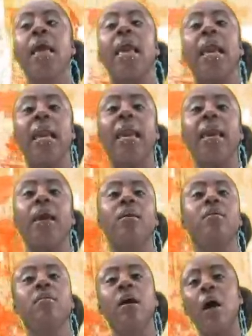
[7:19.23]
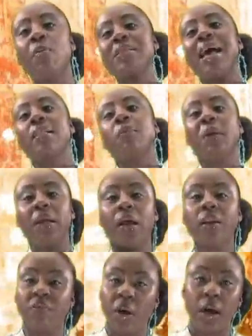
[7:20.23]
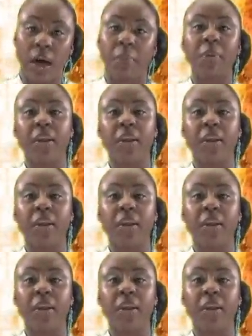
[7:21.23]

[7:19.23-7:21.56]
and almost had to beat her up in